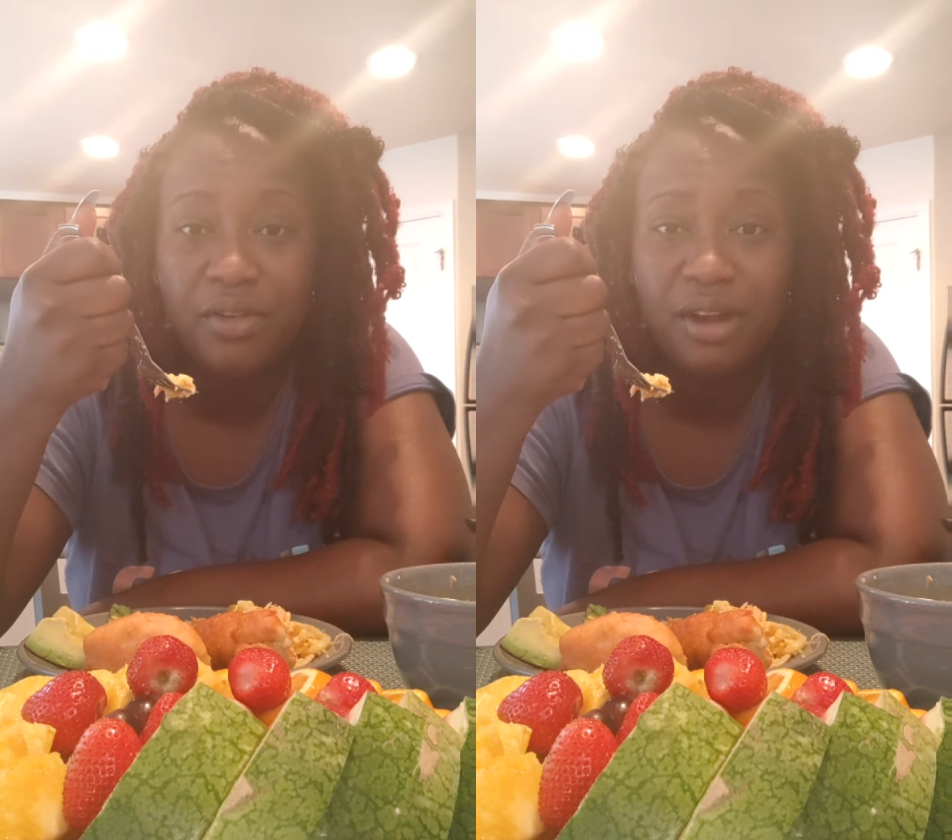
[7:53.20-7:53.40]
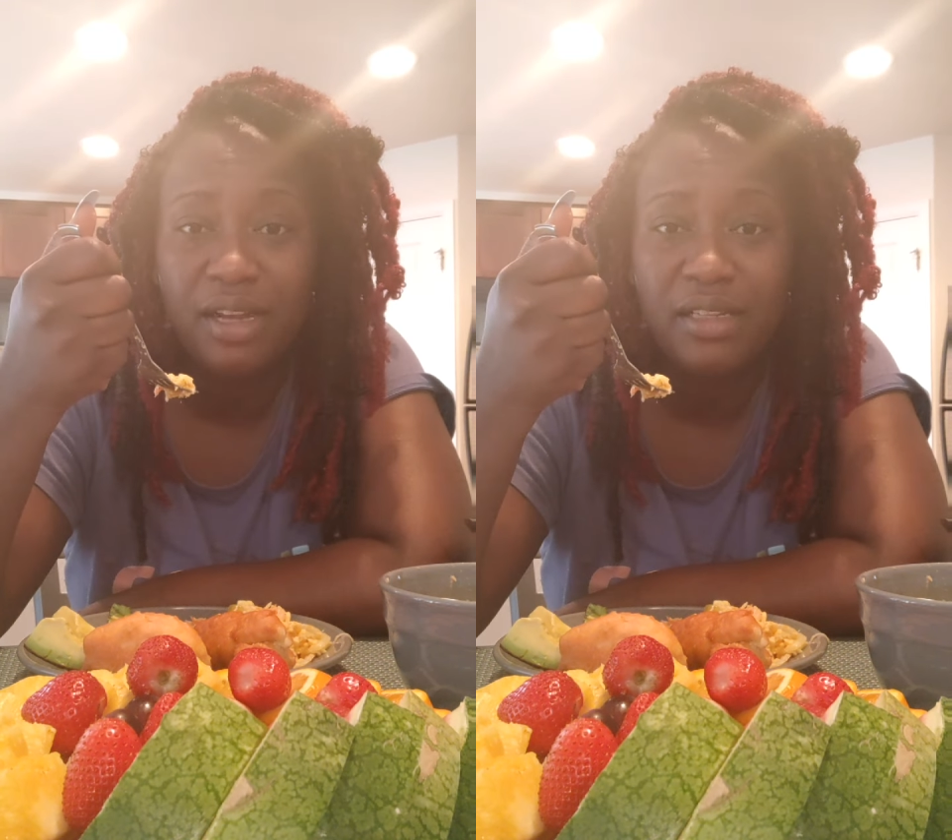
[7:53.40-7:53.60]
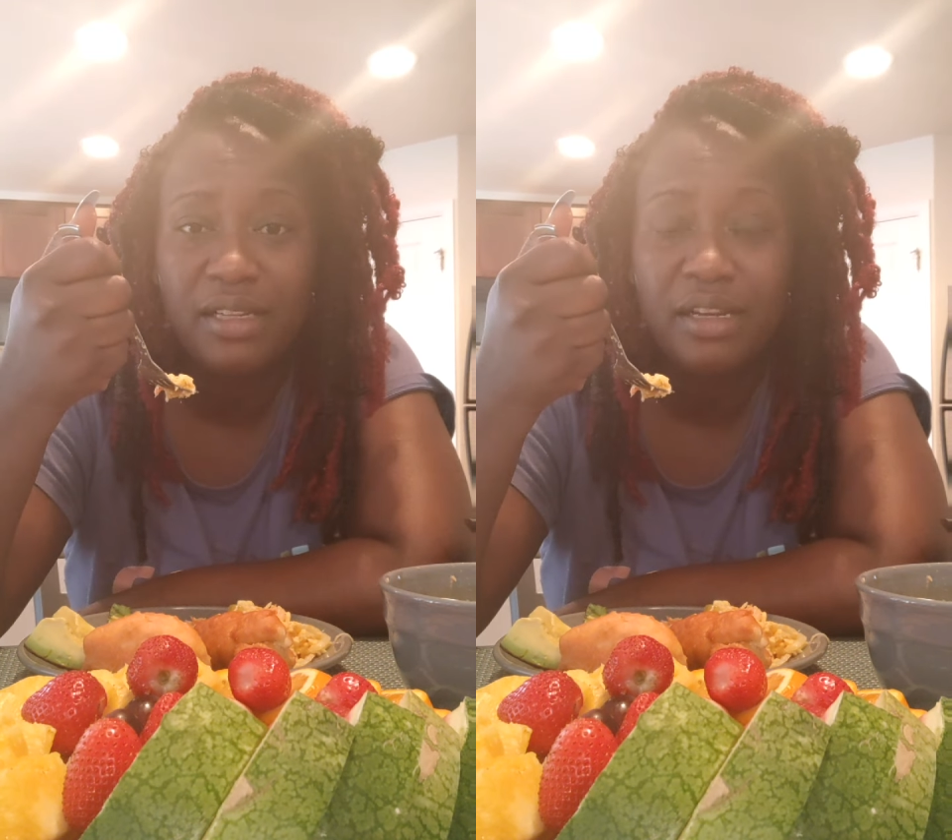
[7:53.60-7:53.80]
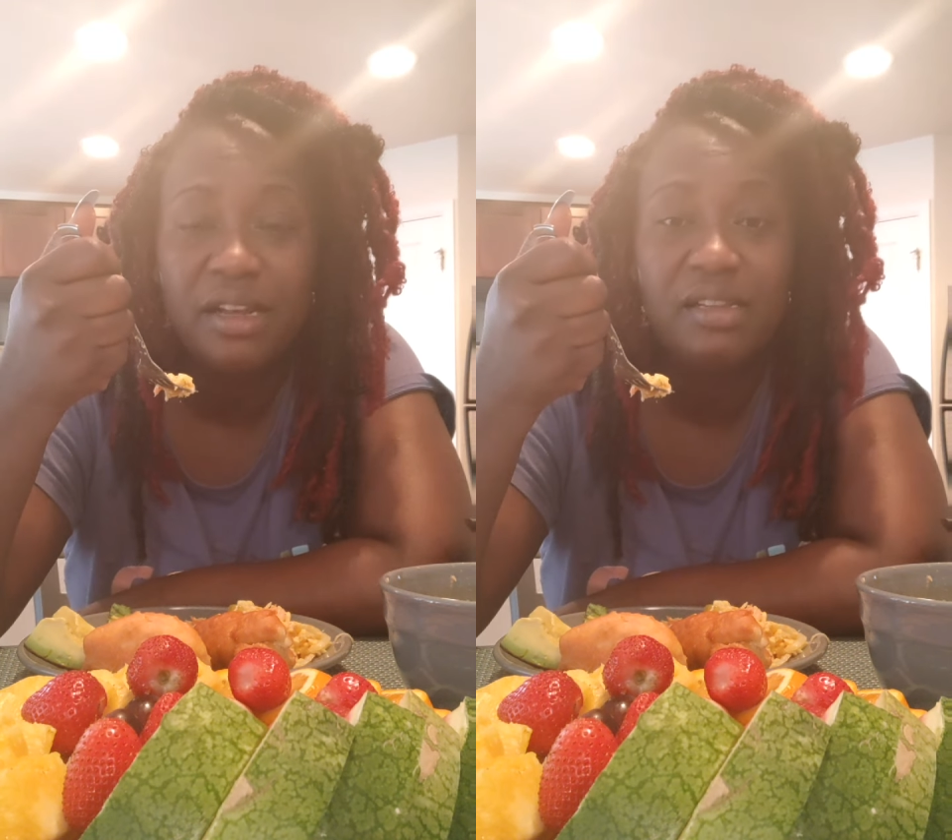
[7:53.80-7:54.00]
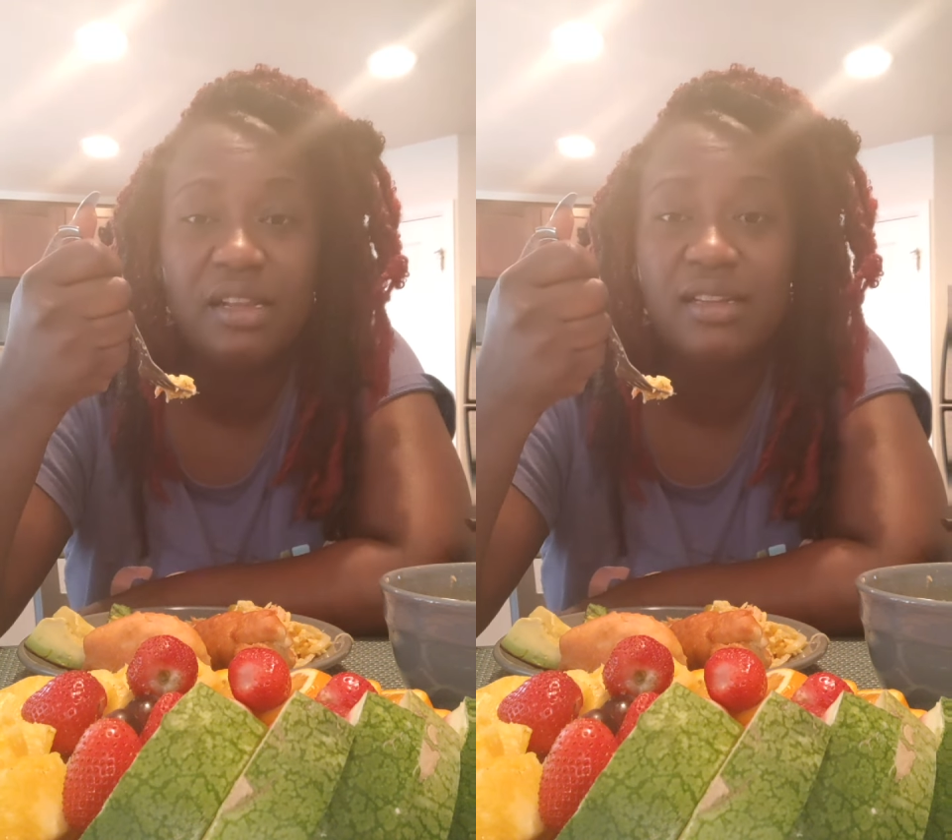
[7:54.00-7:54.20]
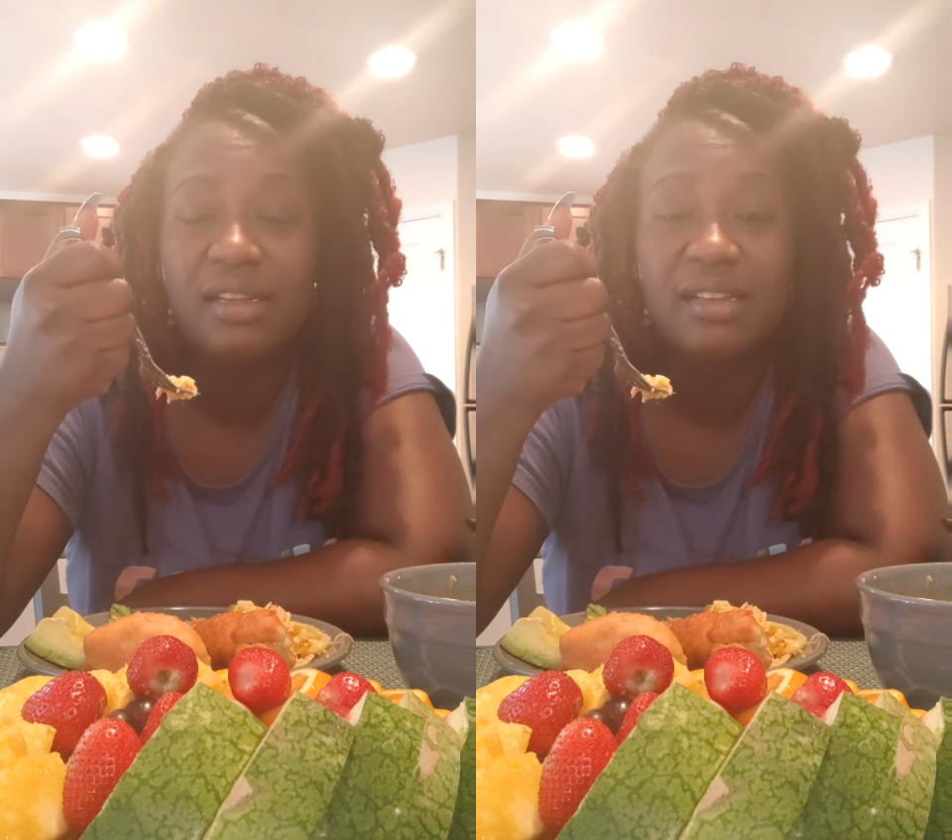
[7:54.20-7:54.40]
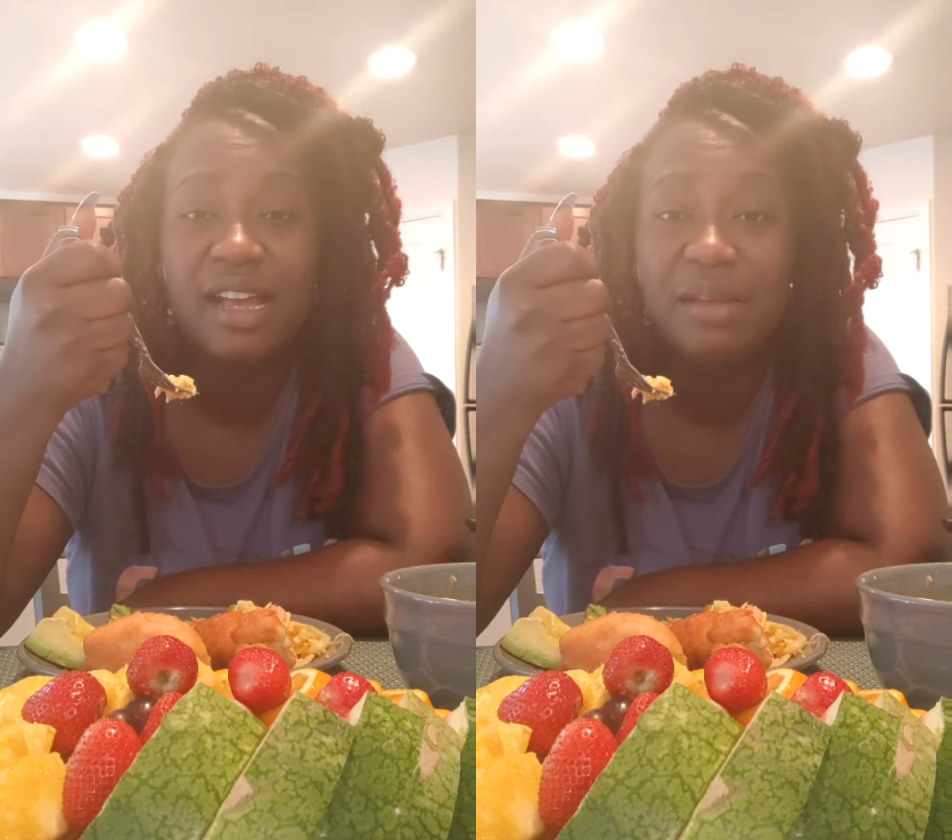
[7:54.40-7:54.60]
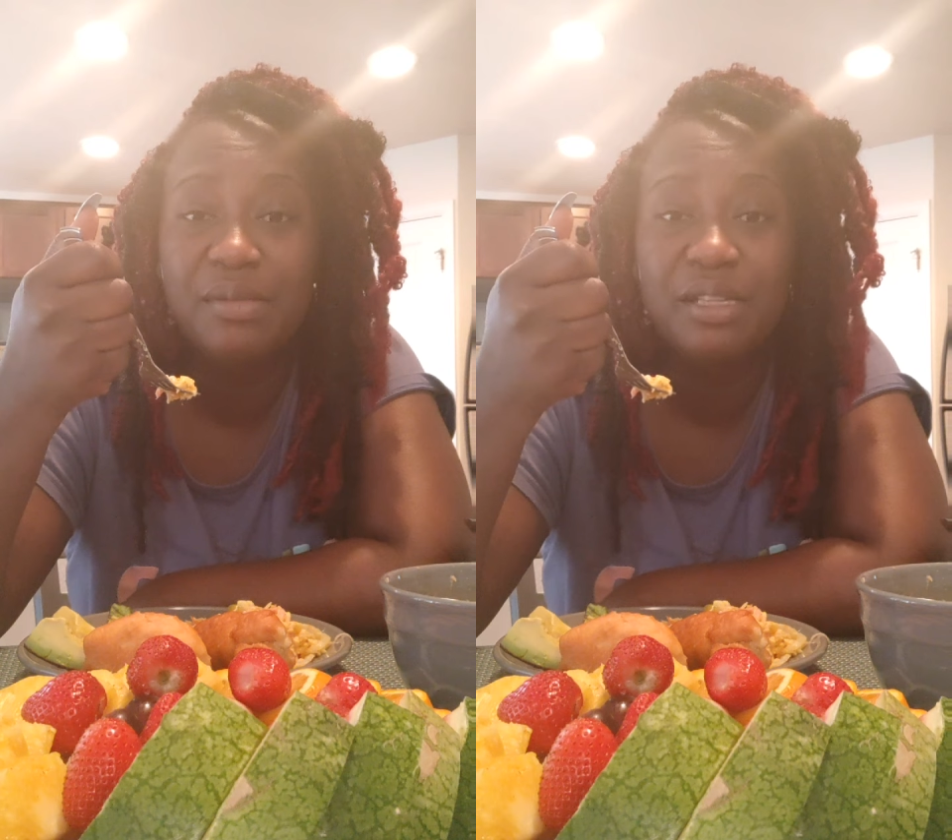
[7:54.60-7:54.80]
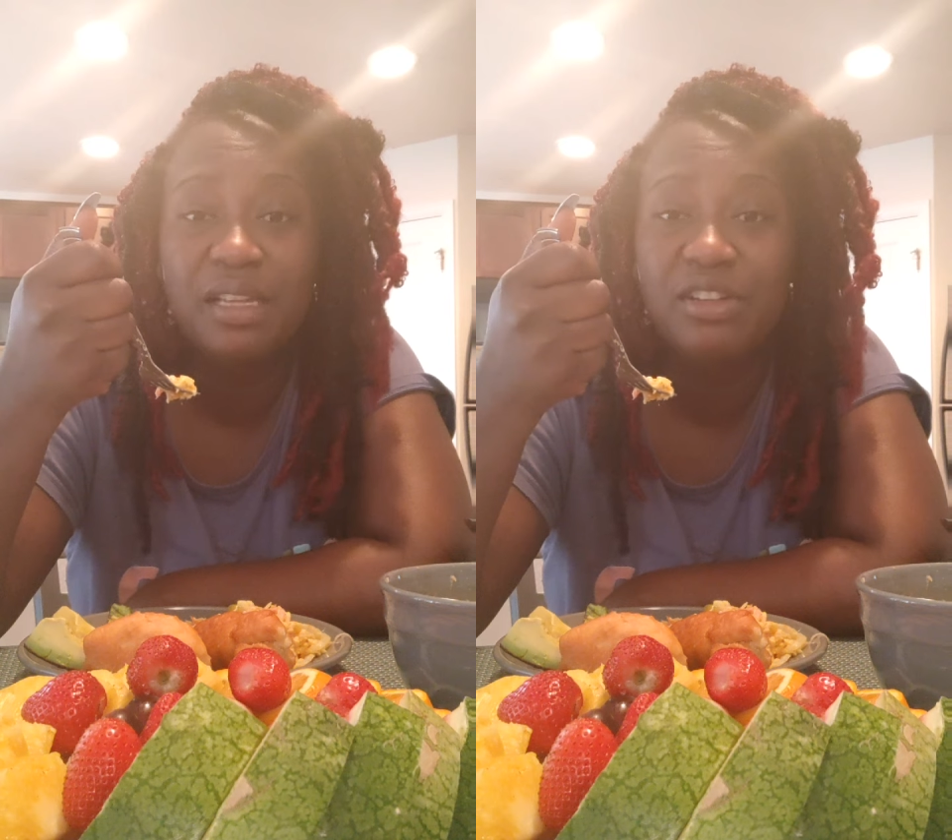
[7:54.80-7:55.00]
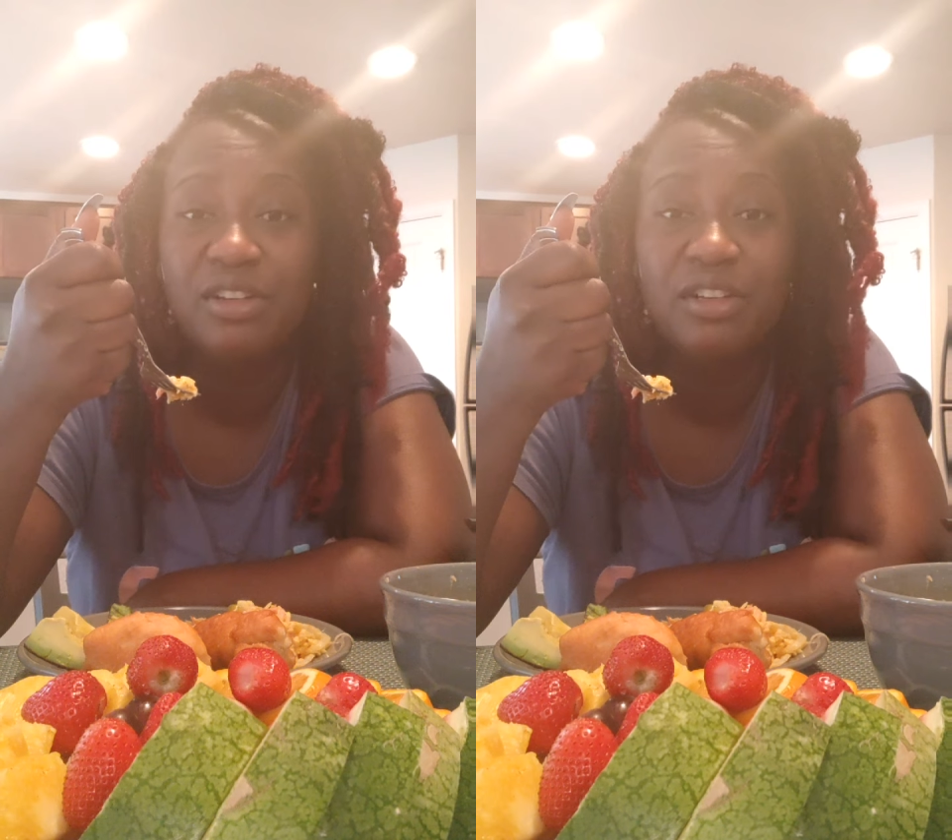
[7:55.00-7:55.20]
Right? There are a lot of times
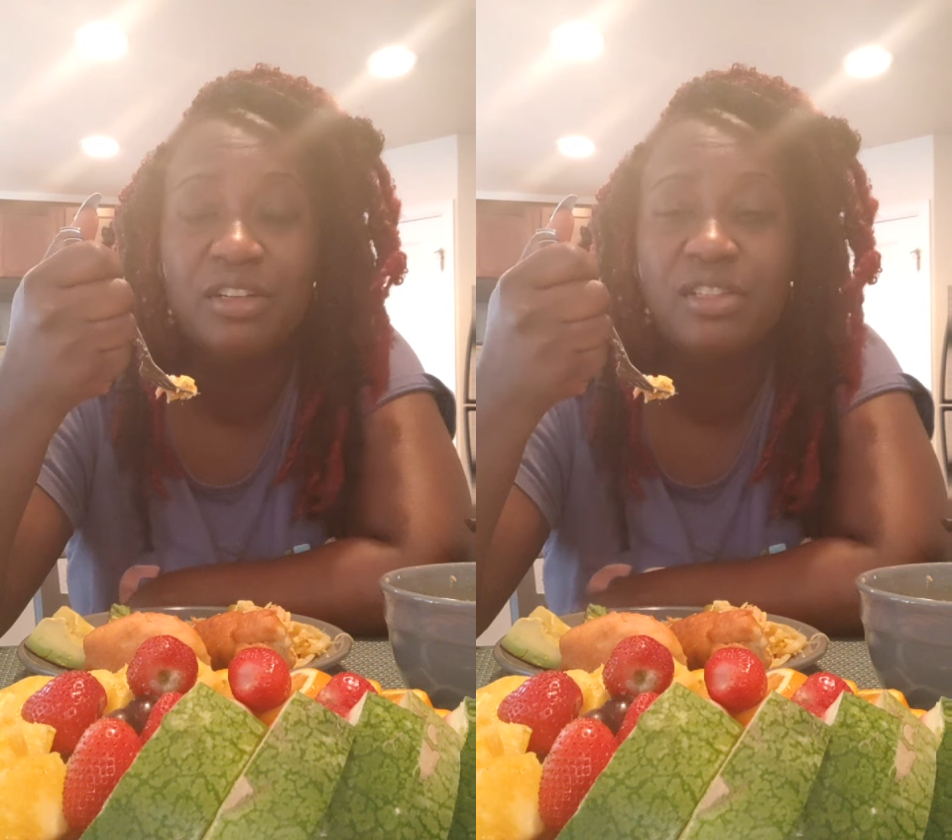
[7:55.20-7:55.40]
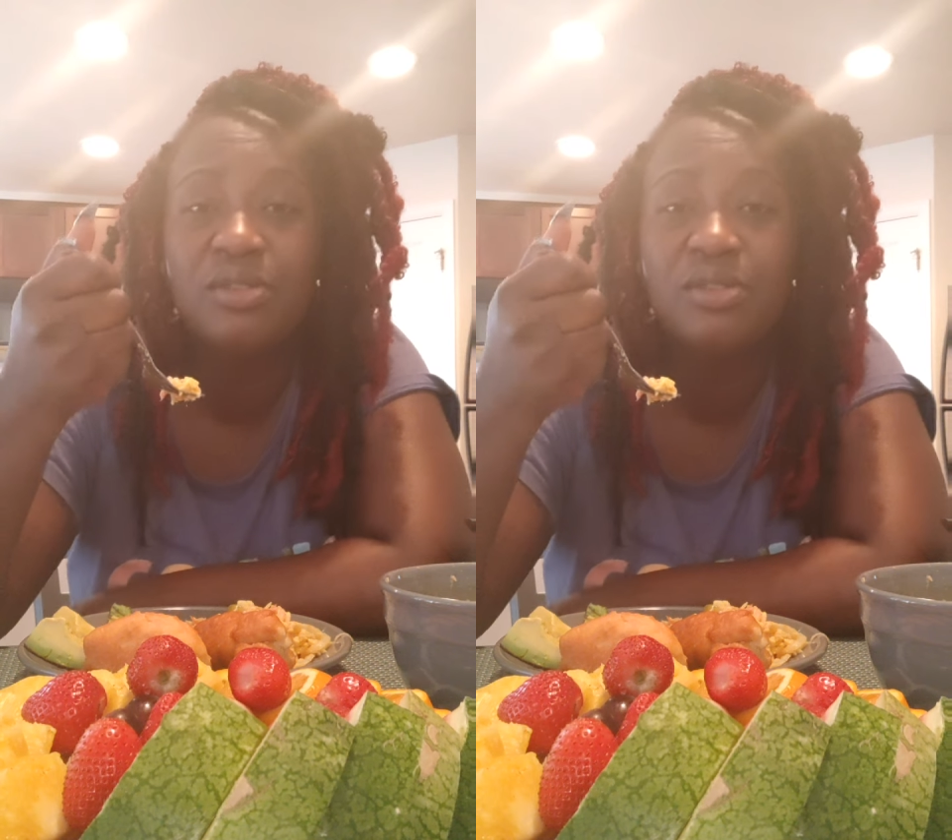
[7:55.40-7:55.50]
that it's